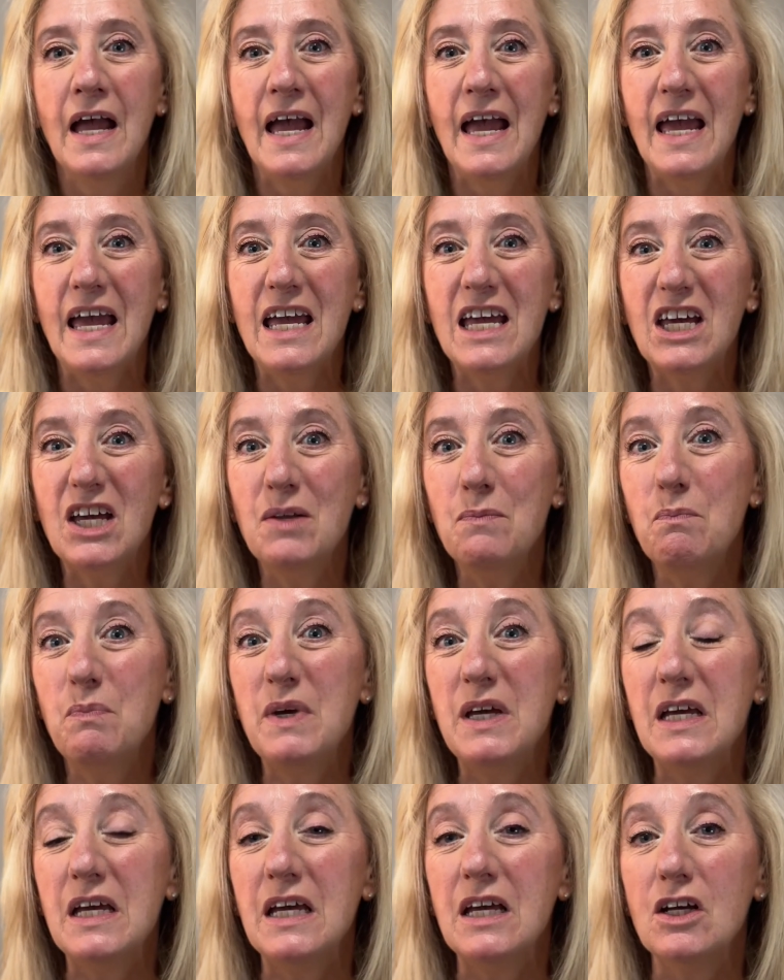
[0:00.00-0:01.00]

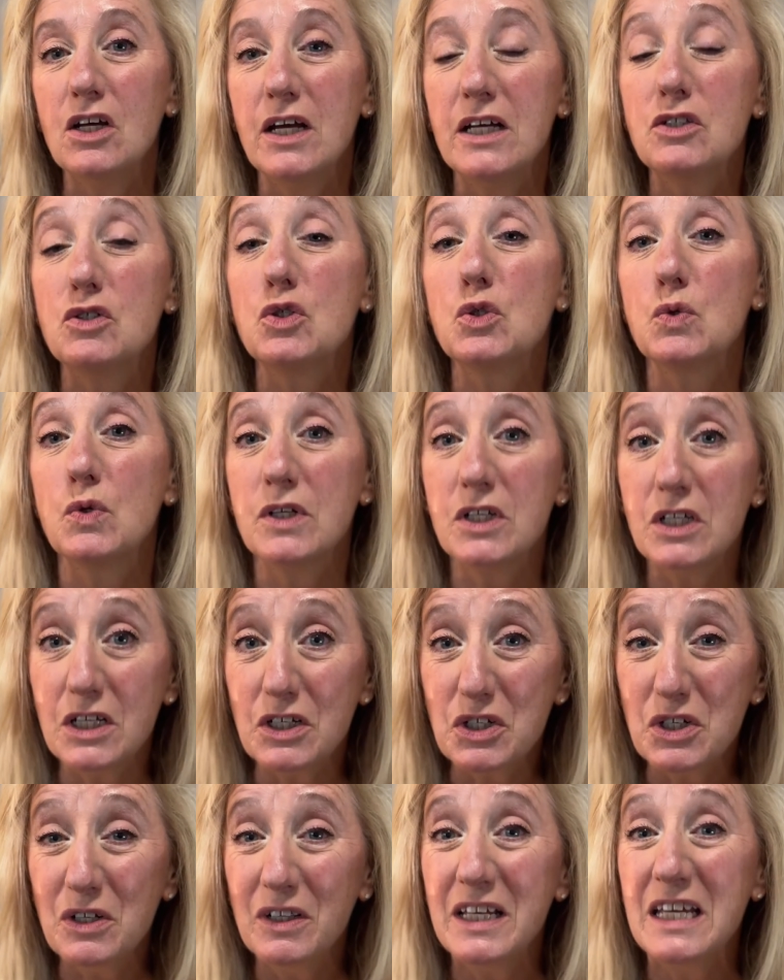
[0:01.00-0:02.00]
It's
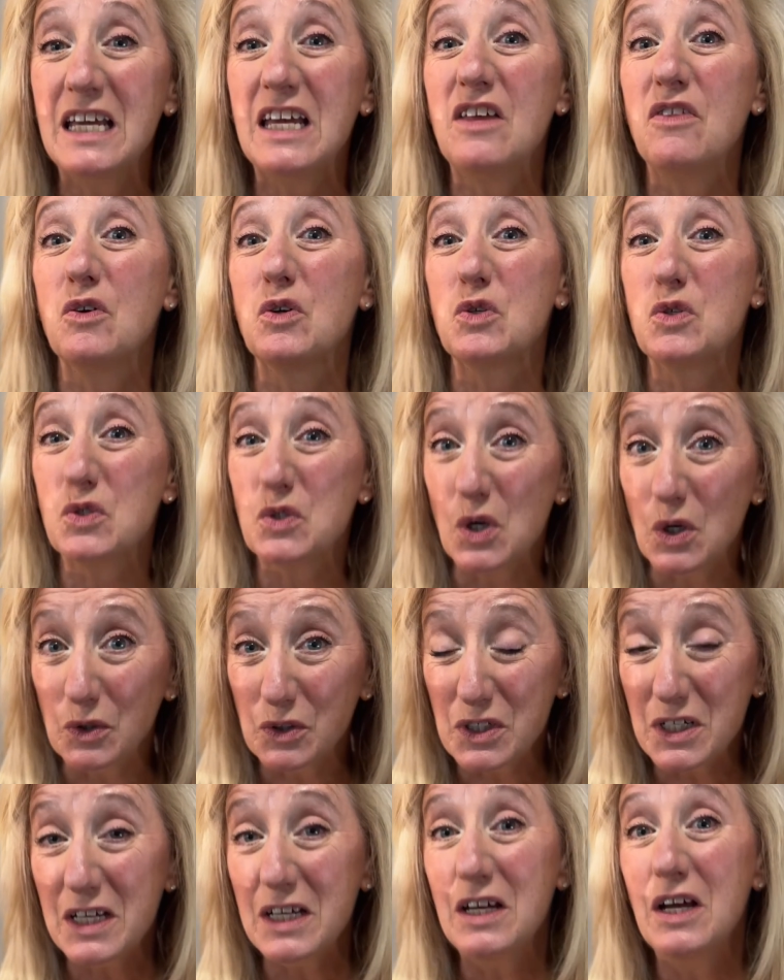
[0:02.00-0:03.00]
traditionally either
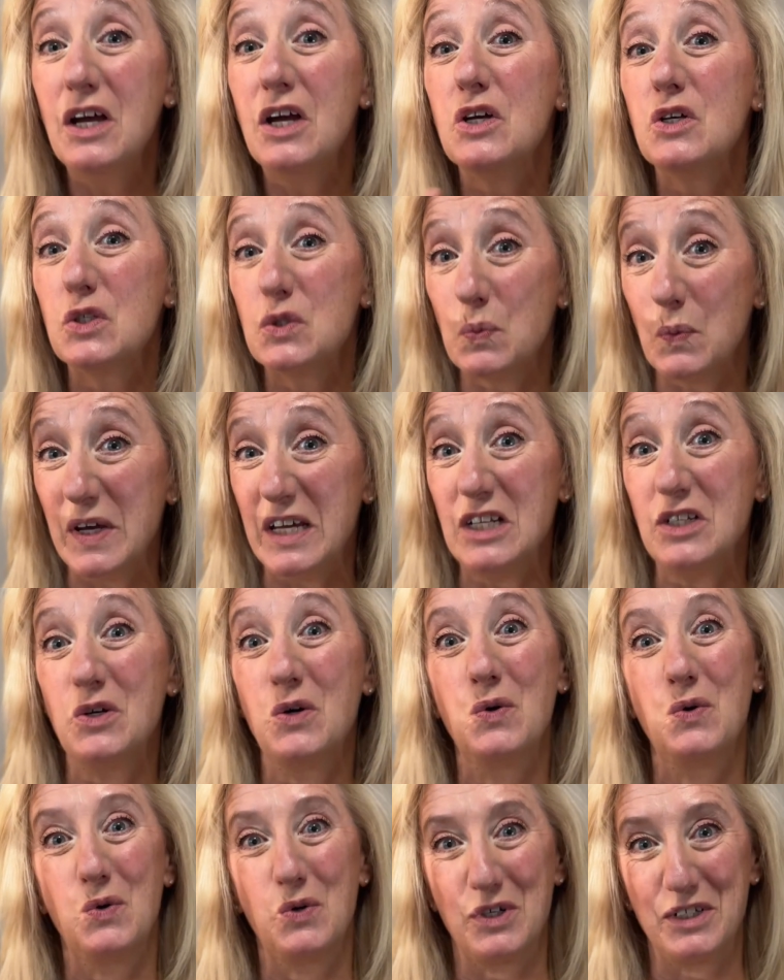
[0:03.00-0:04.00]
salty, sweet,
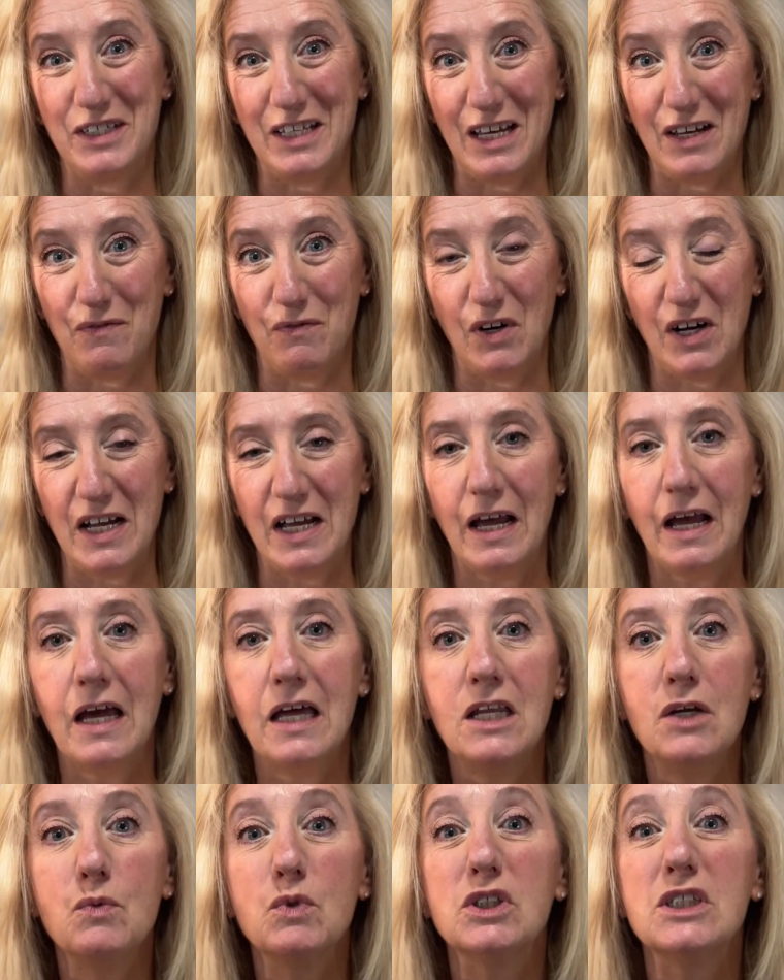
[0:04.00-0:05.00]
or savory, and
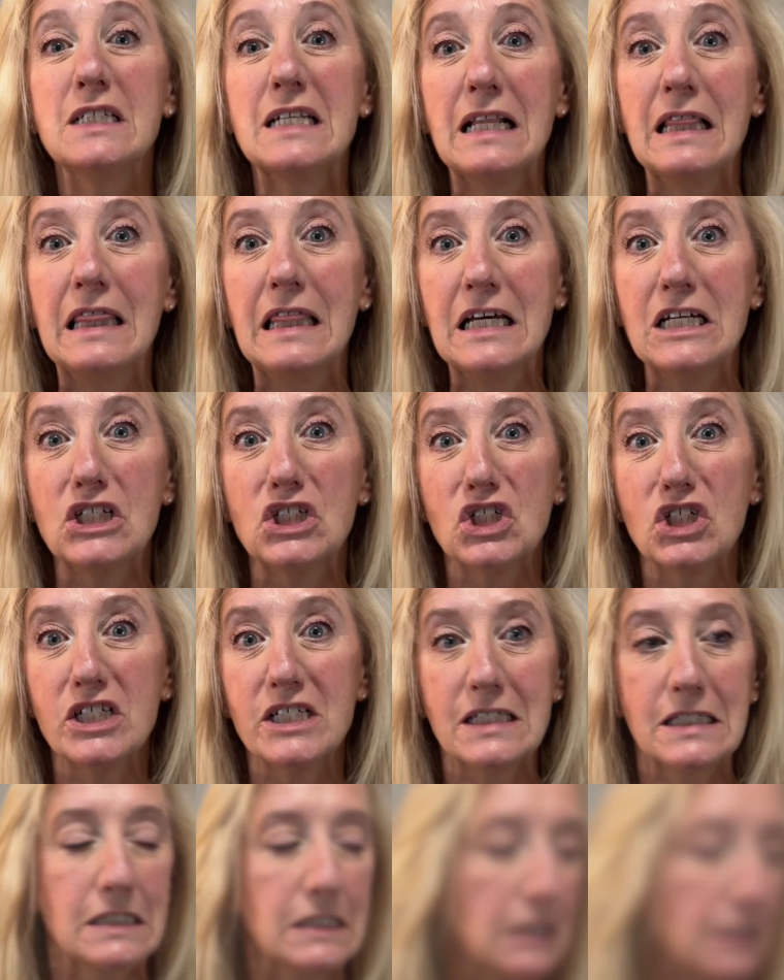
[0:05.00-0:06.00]
it was delicious.
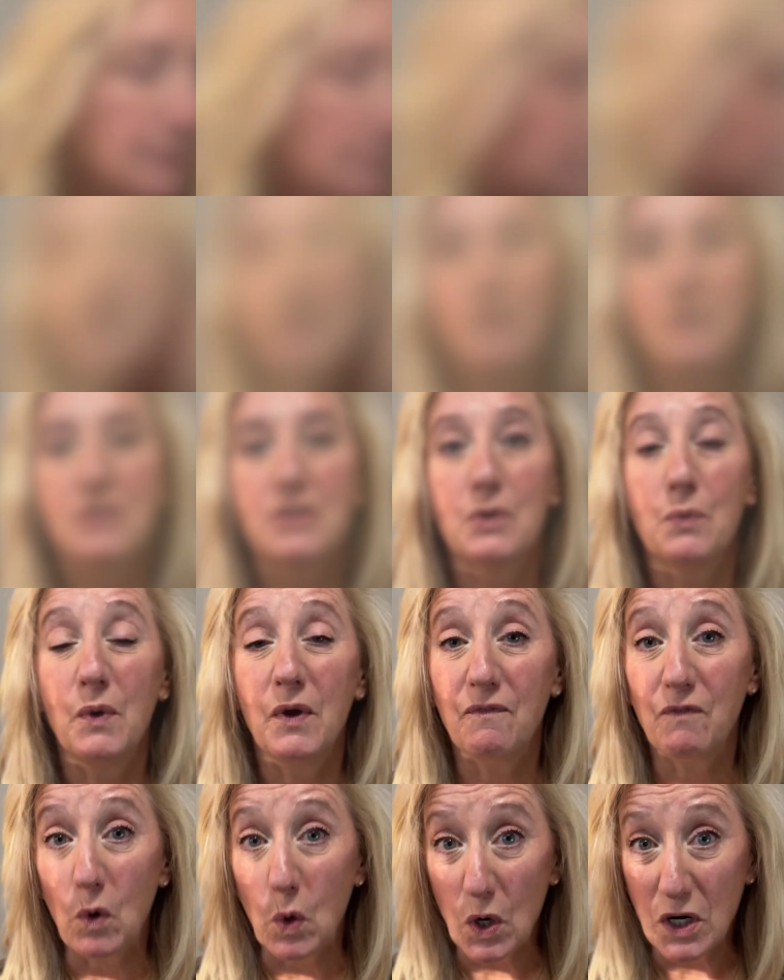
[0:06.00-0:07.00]
So we,
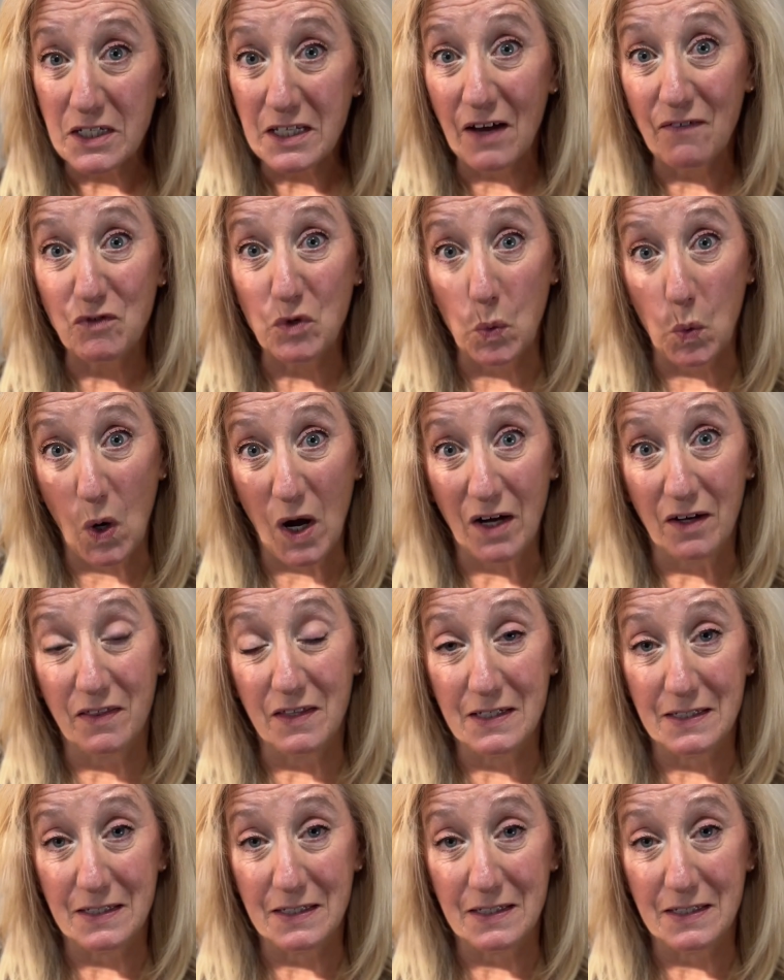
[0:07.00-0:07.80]
of course, have to walk the